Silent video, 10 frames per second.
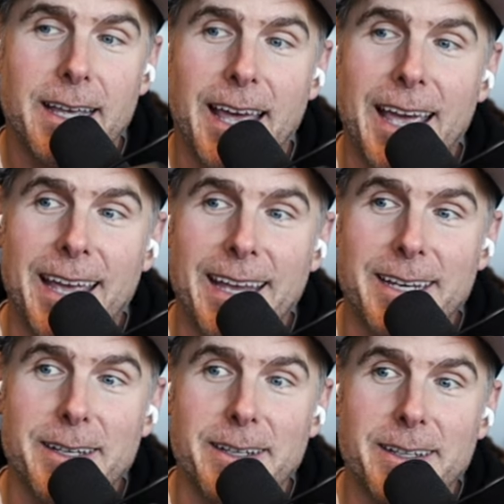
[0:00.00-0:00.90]

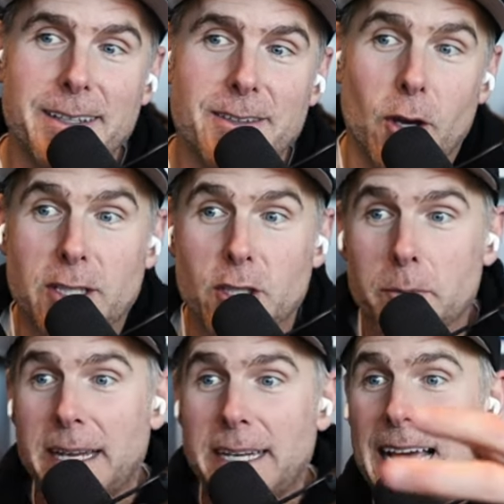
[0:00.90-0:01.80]
And so I took
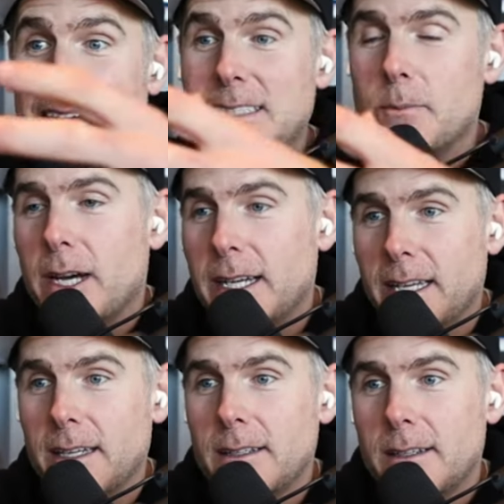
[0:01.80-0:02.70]
my dad's
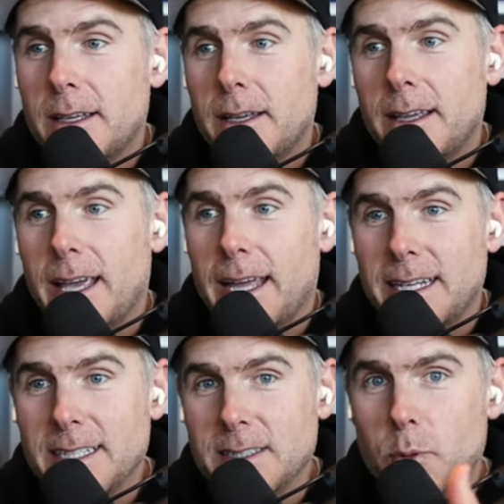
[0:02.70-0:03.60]
money and
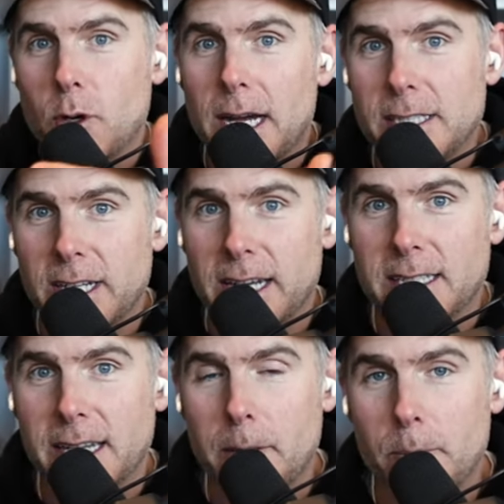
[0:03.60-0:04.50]
his
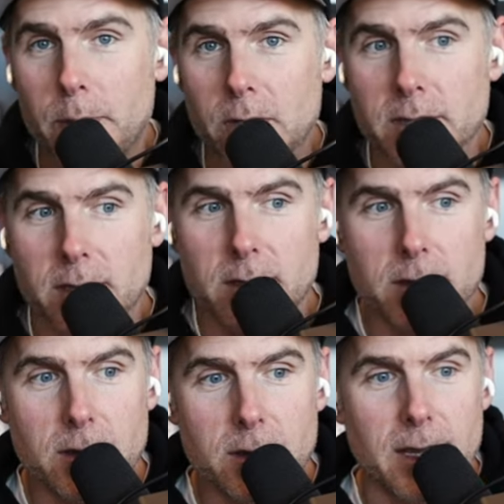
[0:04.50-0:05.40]
project and built
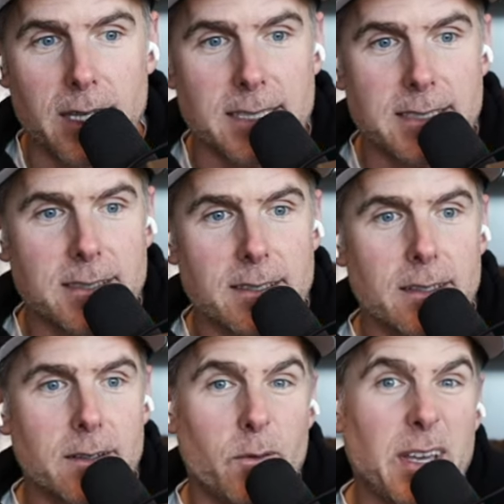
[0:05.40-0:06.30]
this
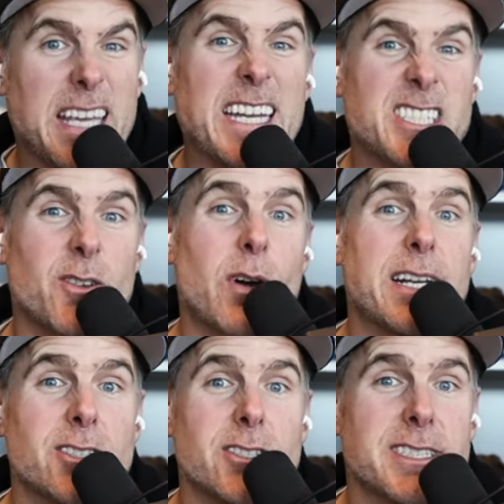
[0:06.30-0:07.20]
vacation
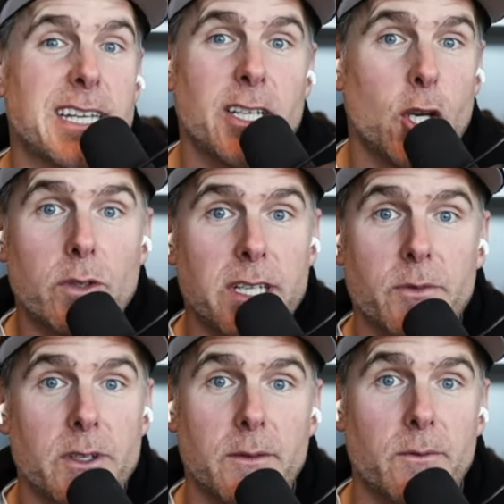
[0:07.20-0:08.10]
rental site, no
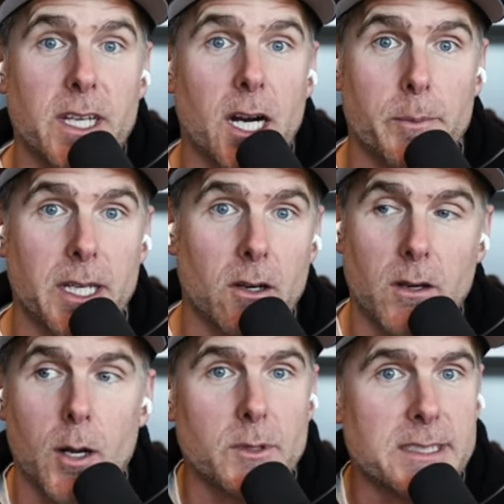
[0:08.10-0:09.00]
different than VRBO,
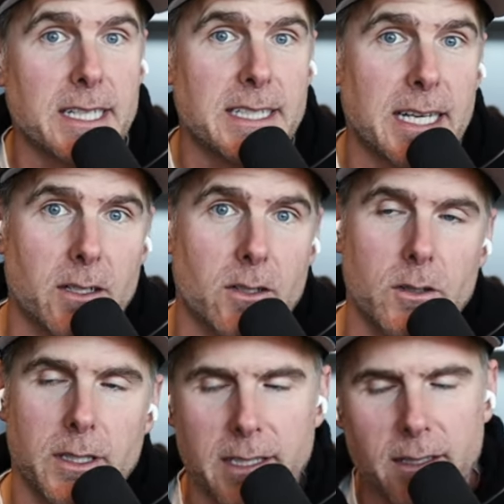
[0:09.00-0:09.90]
almost
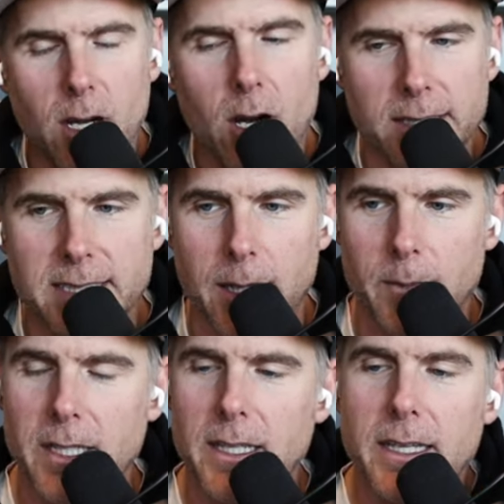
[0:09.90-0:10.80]
identical in concept,
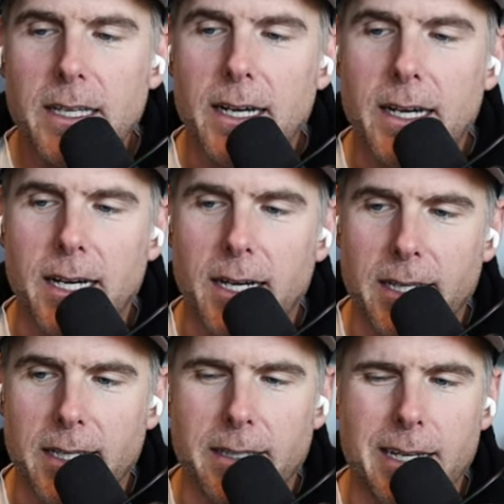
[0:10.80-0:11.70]
in
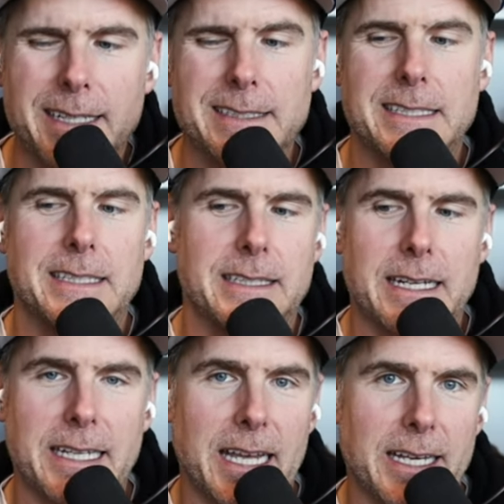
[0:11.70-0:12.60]

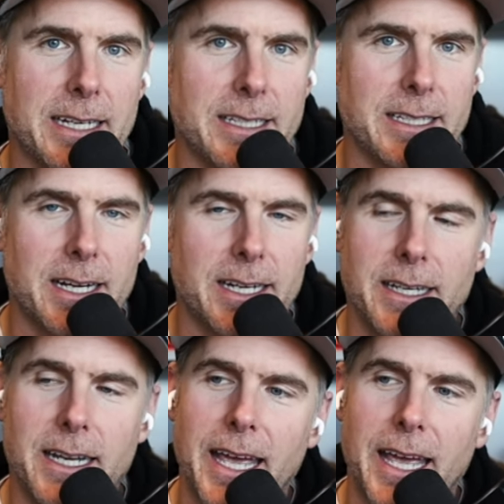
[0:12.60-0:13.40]
1998, 99.